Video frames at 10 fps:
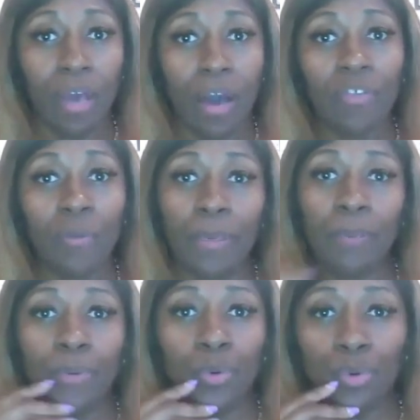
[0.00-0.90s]
other
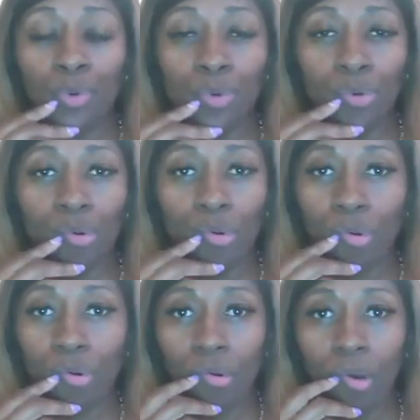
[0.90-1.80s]
people
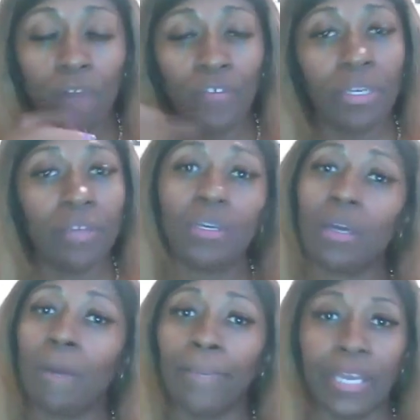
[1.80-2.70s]
of another
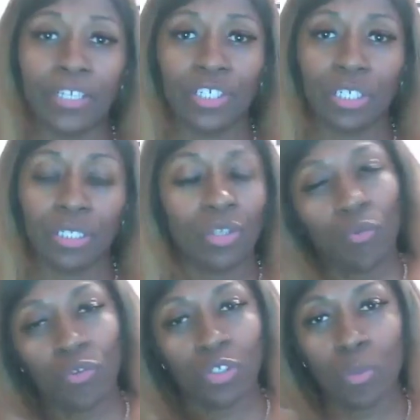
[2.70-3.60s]
complexion
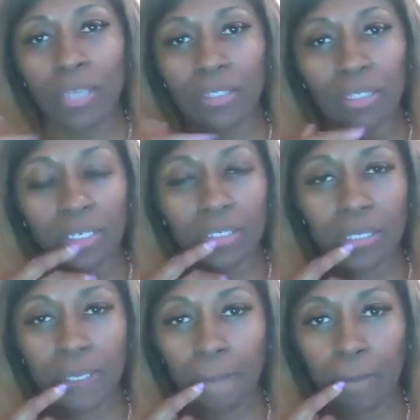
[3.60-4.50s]
don't respect
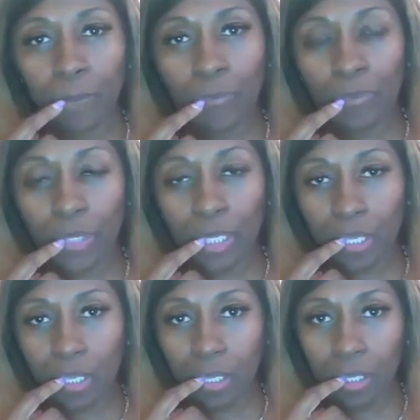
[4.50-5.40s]
us.
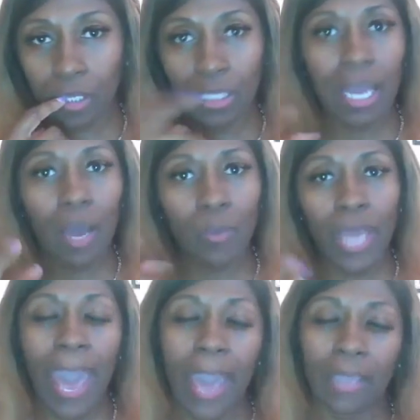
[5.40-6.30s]
Look how
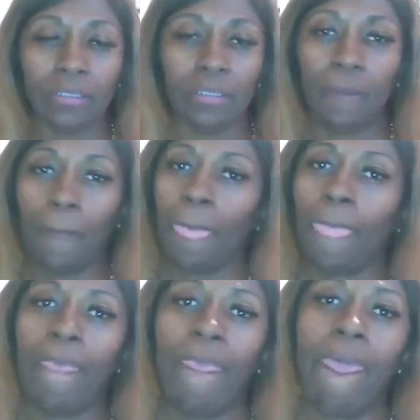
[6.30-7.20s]
we act.
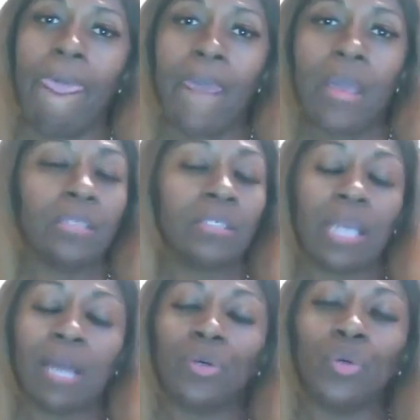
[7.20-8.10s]
It's
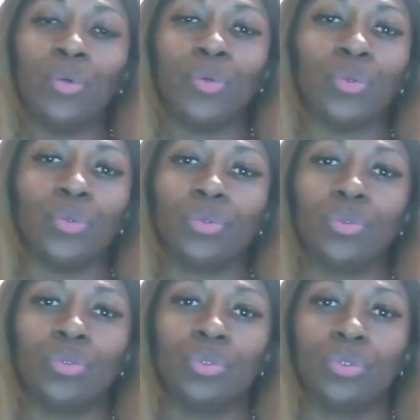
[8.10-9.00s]
not cool.
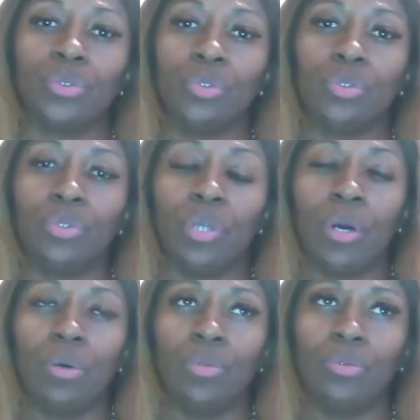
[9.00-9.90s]

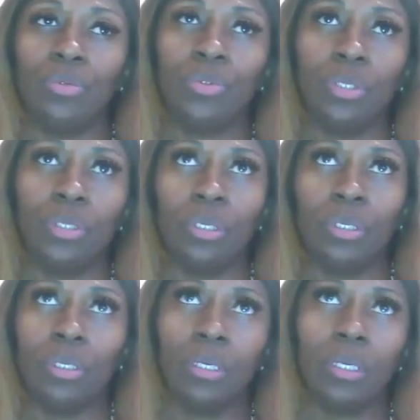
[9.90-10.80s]

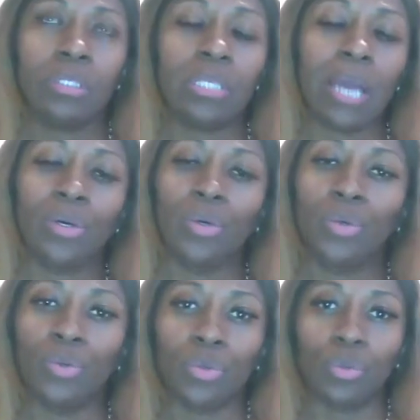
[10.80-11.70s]
It's not
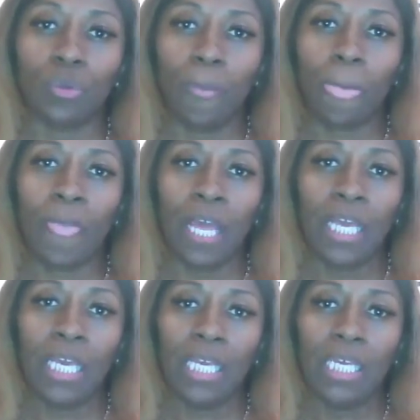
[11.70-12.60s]
cool.
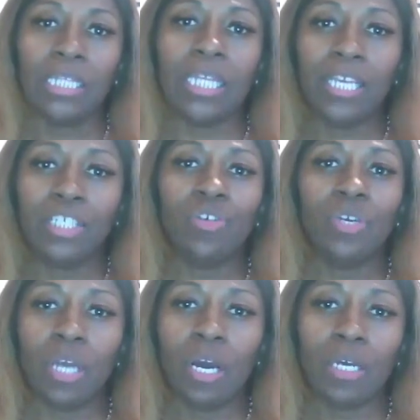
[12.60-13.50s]
They
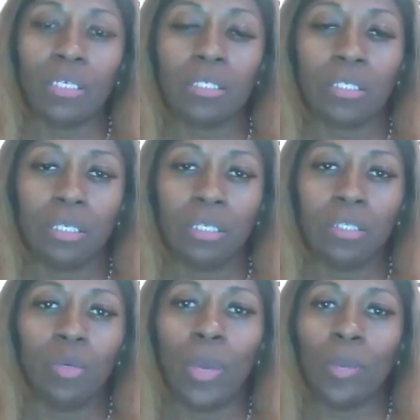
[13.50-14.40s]
treat us
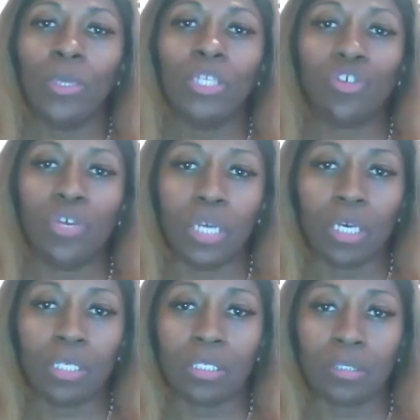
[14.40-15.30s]
the way we treat
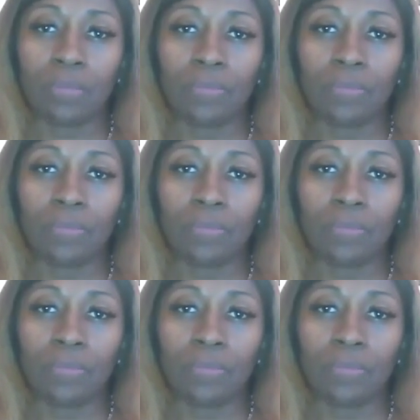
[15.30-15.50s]
us,